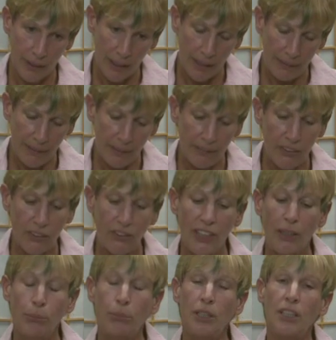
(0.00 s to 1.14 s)
I've given you
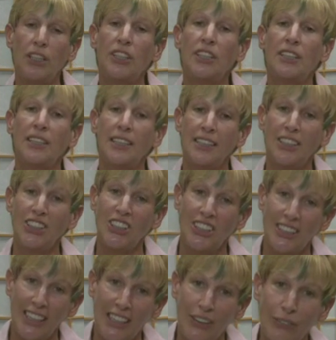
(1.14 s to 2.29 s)
10 minutes, and let's
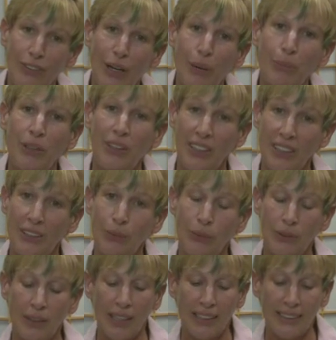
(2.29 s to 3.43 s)
just say you've come to this
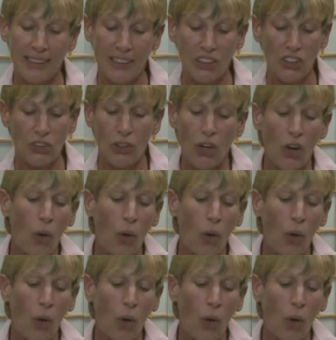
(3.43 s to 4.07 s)
realization,